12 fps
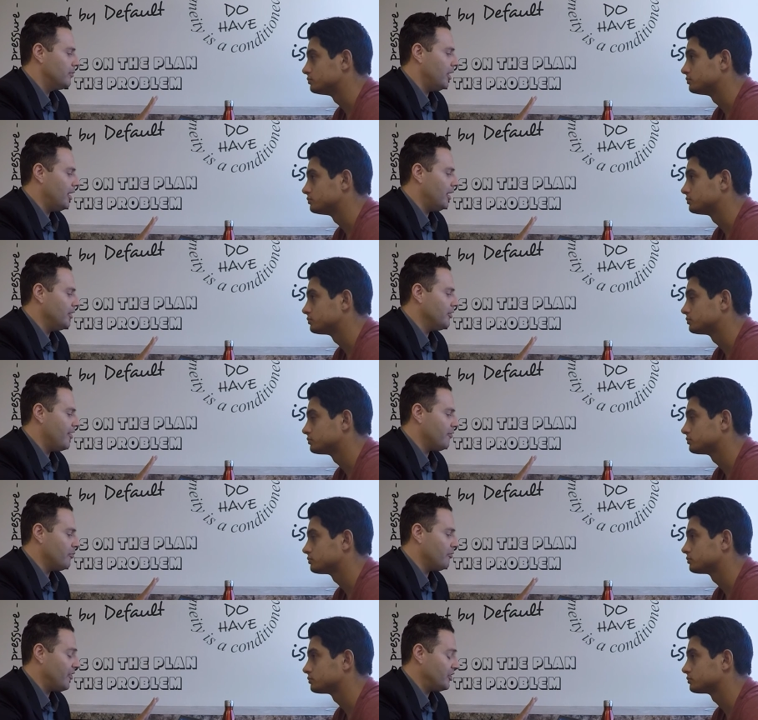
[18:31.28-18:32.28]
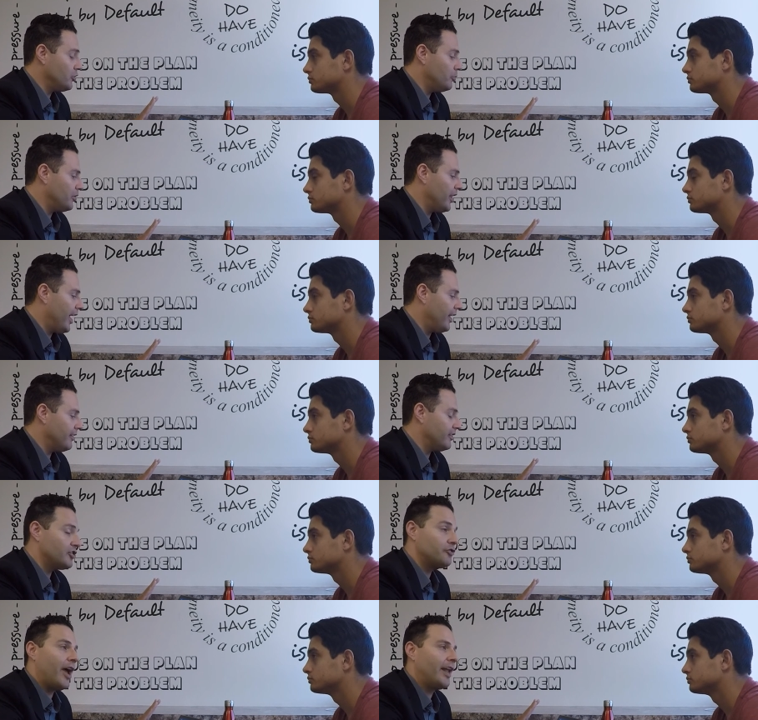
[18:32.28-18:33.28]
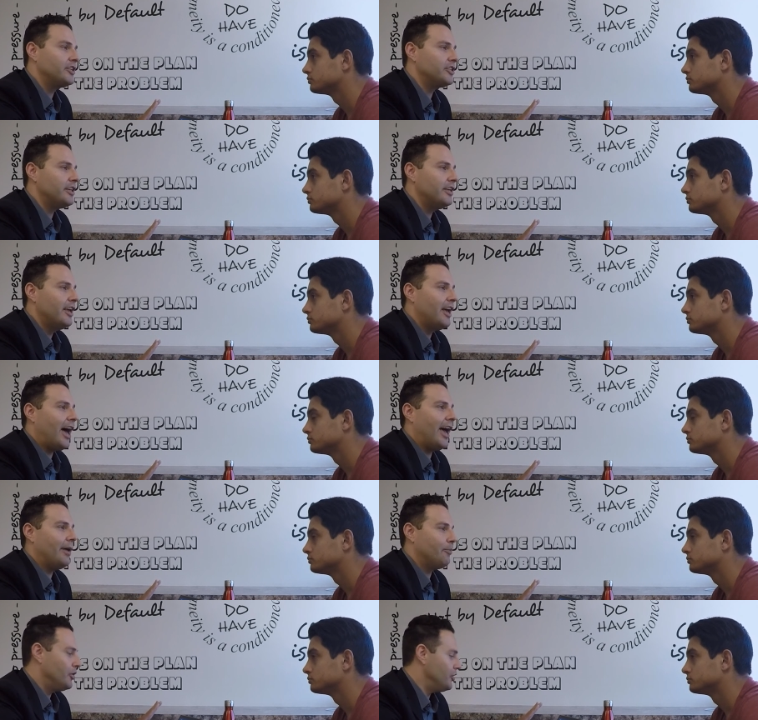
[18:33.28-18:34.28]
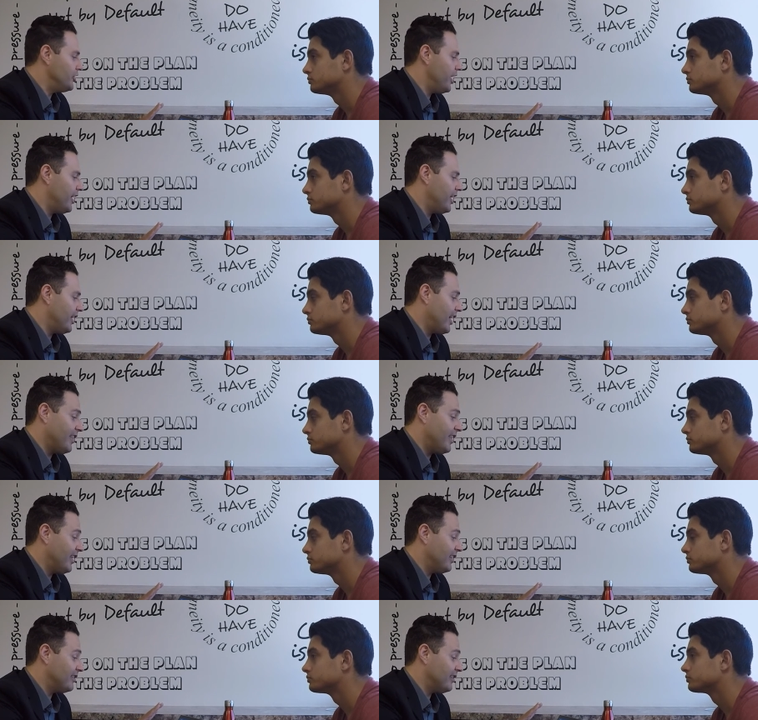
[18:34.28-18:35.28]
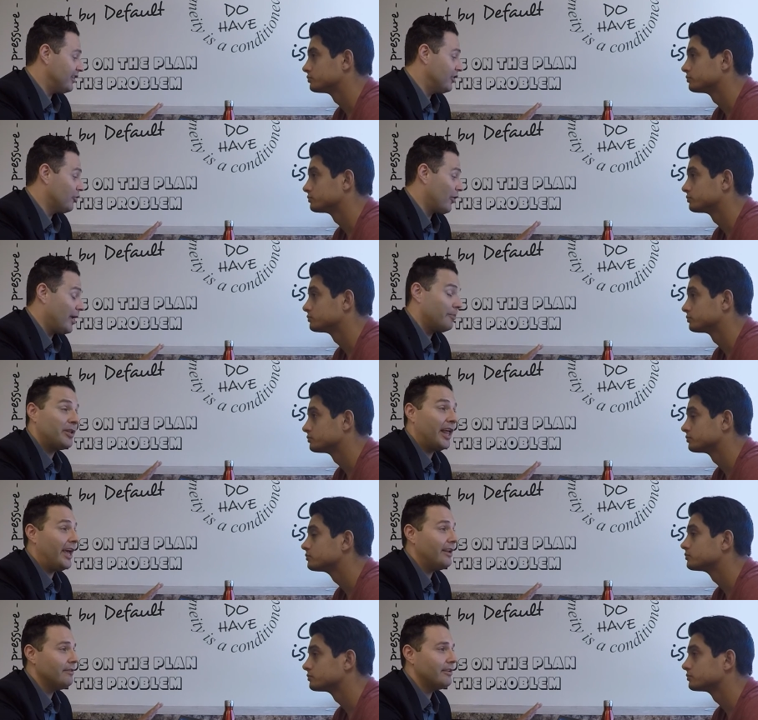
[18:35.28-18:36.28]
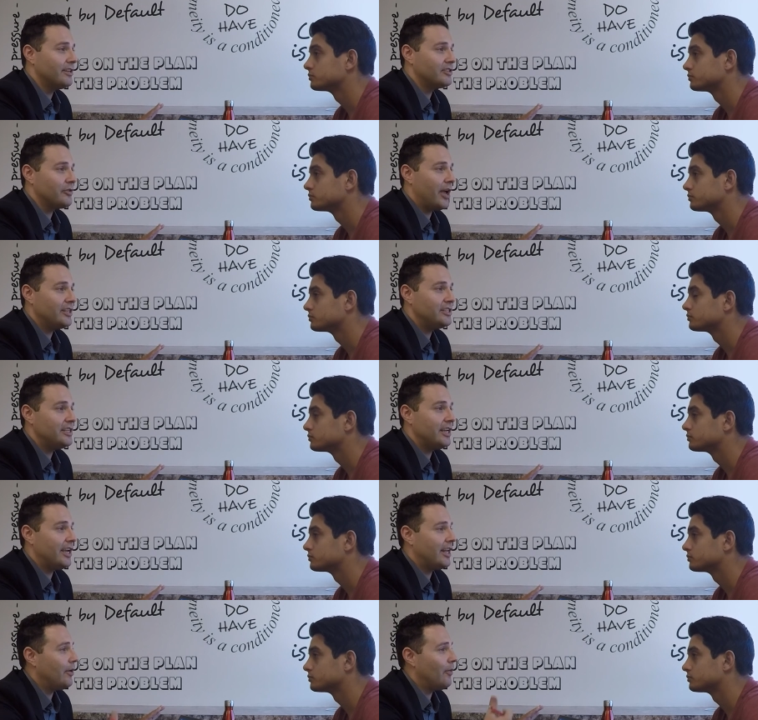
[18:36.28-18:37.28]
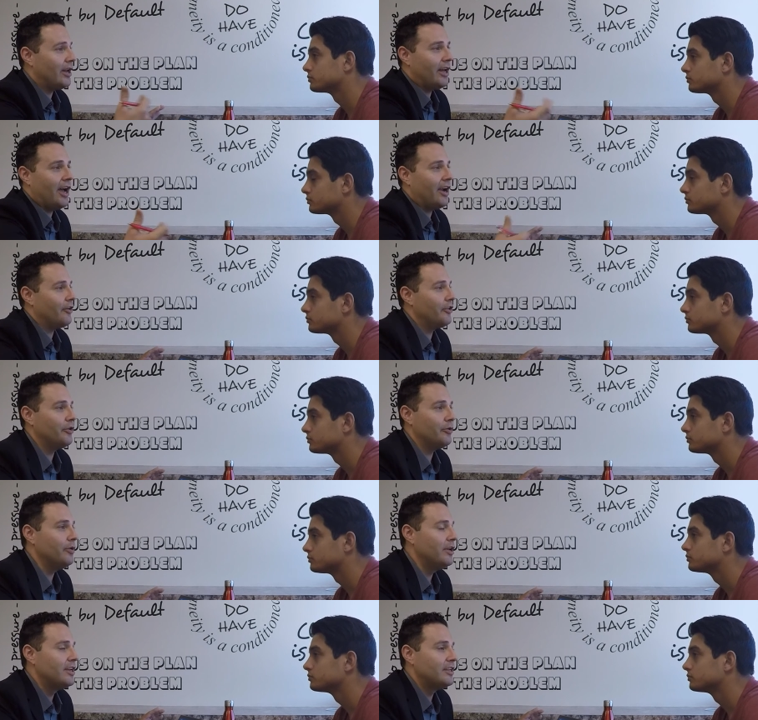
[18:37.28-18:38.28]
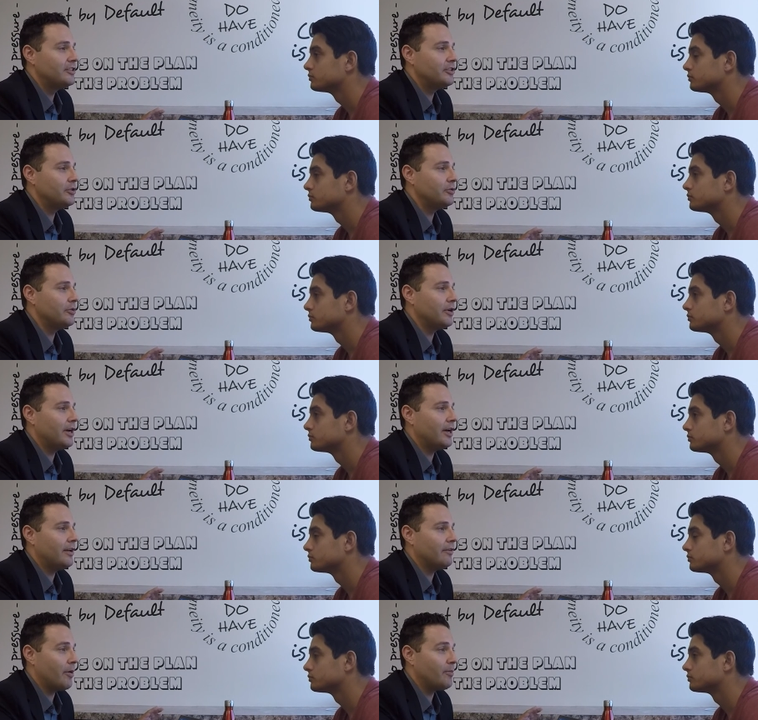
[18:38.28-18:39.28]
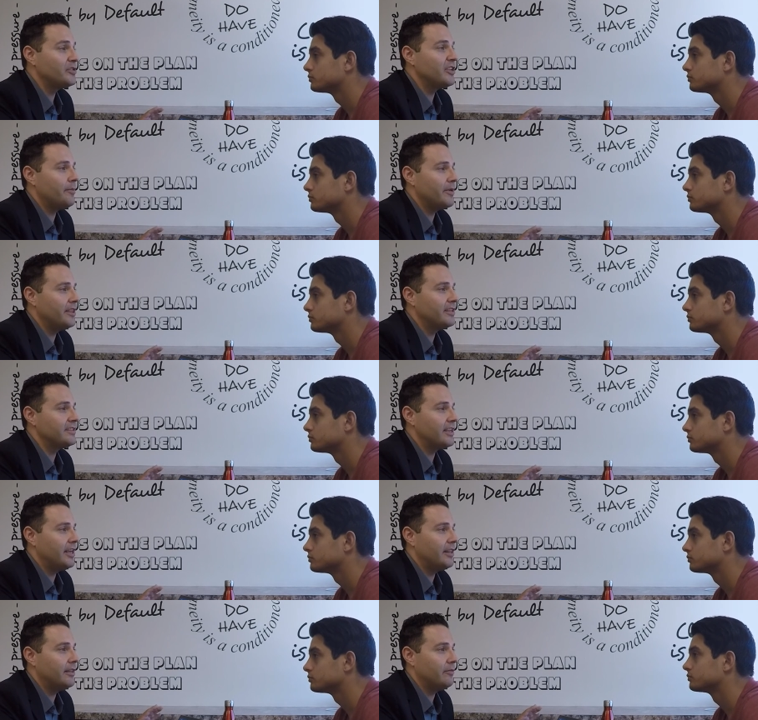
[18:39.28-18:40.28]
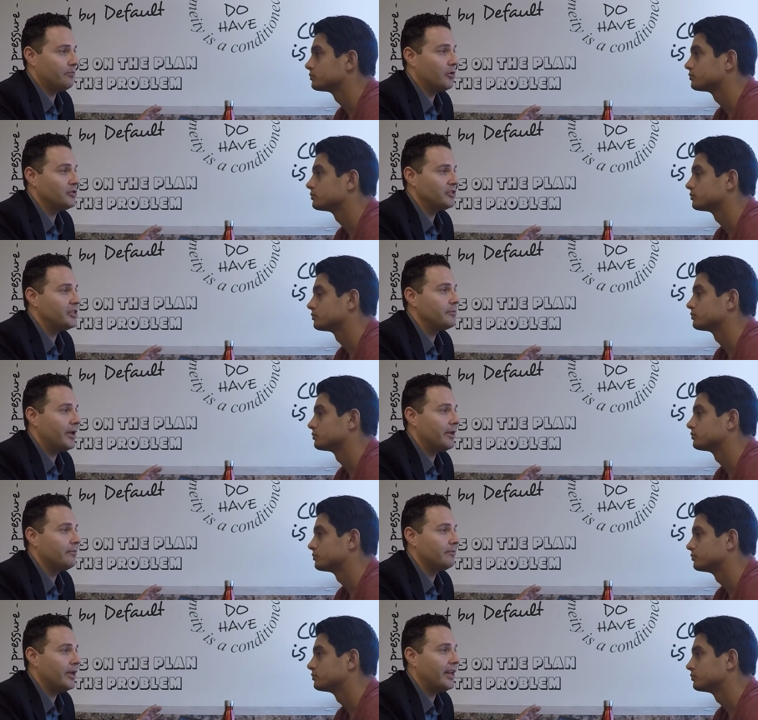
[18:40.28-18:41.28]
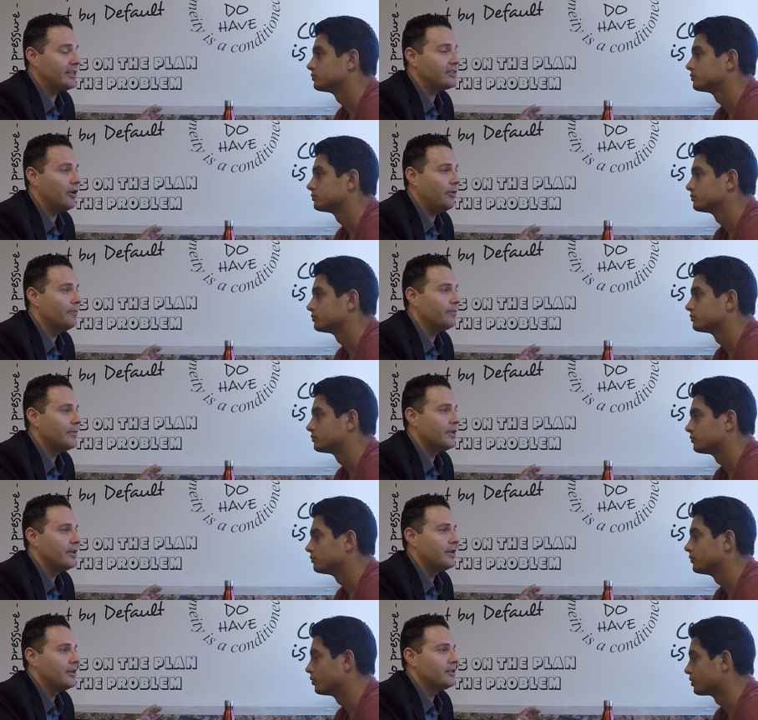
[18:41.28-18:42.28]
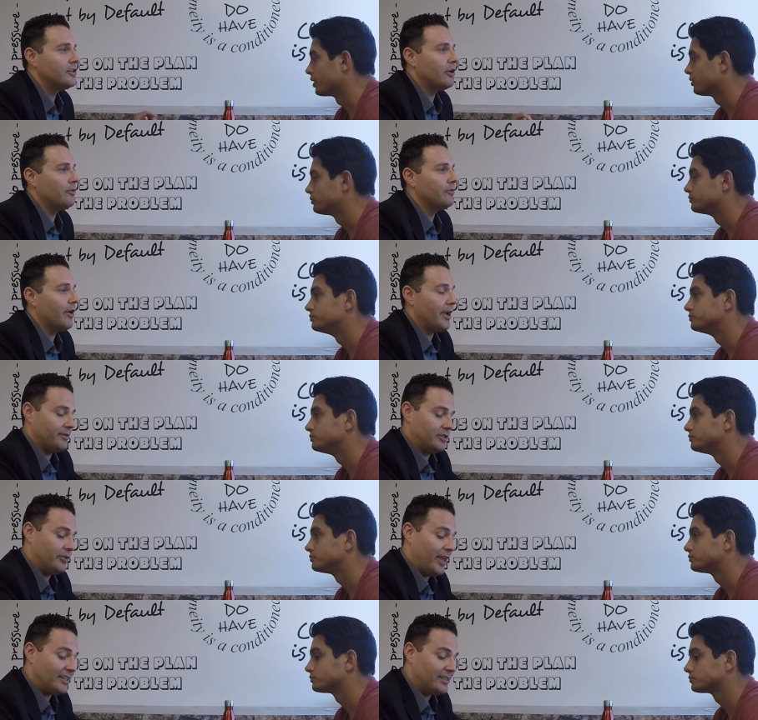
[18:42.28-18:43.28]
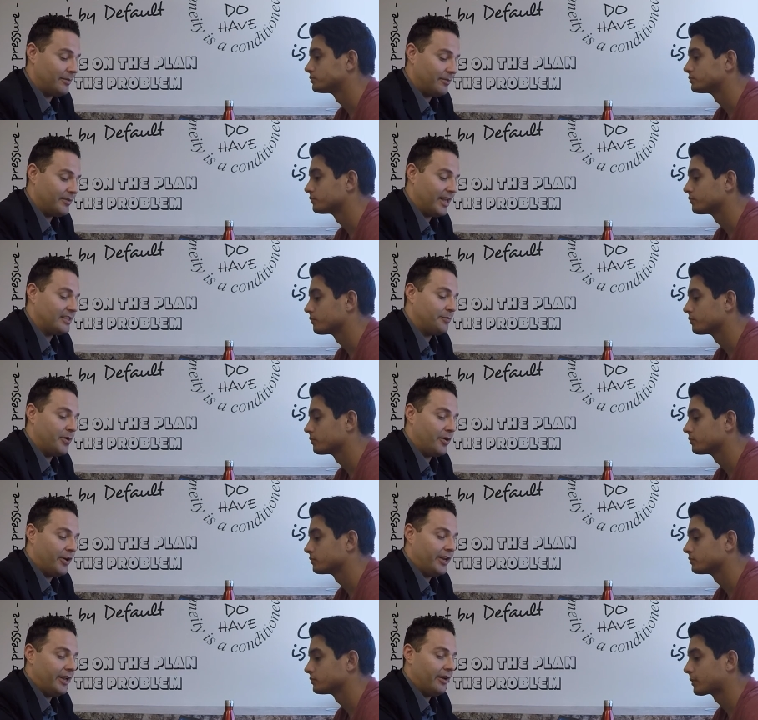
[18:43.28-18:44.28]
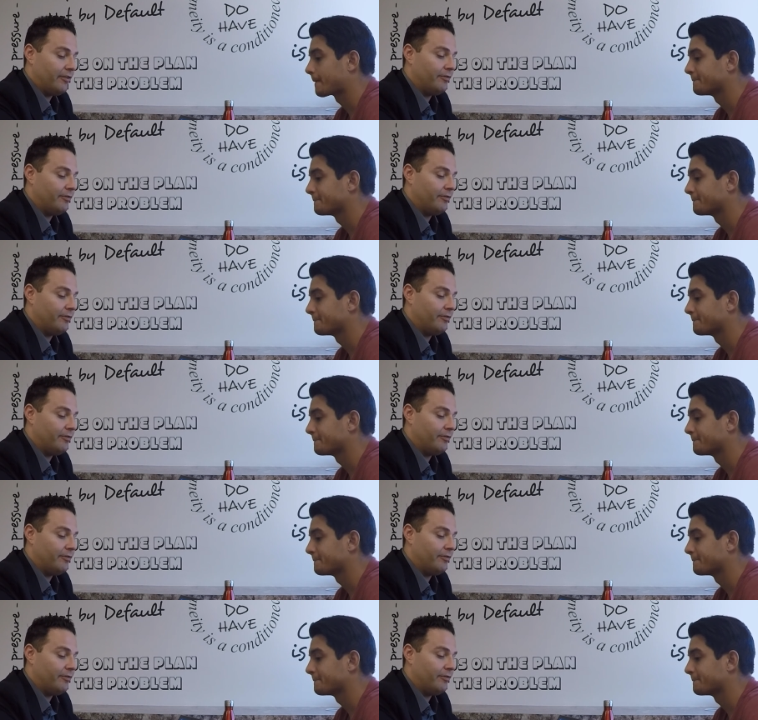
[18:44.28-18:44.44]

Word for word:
Speaker 1: Uh, you have a professional plan and a strategy. I appreciate it, and I think it's a great plan and a strategy. And I want to hire you to represent me in, this, in purchasing my, my next home. Okay. So right, so that's a that's a period here